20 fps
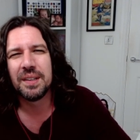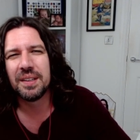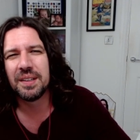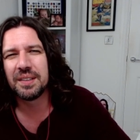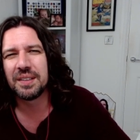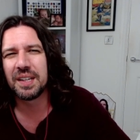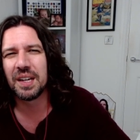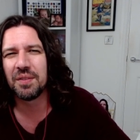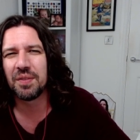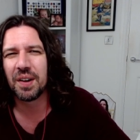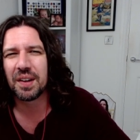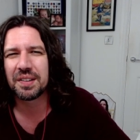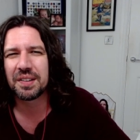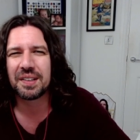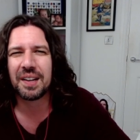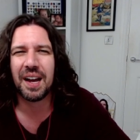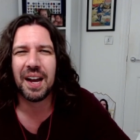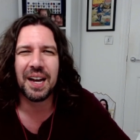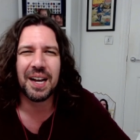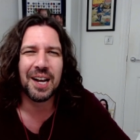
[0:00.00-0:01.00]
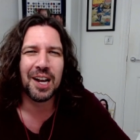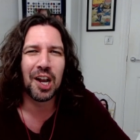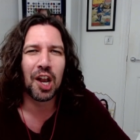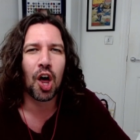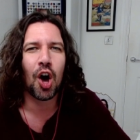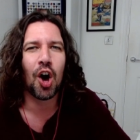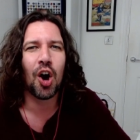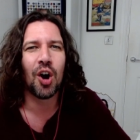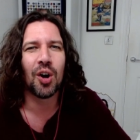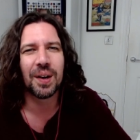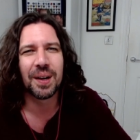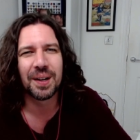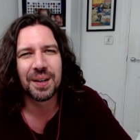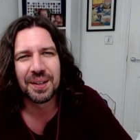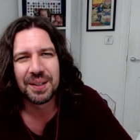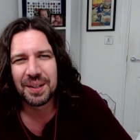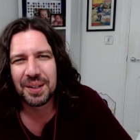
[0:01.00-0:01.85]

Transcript: and give us a long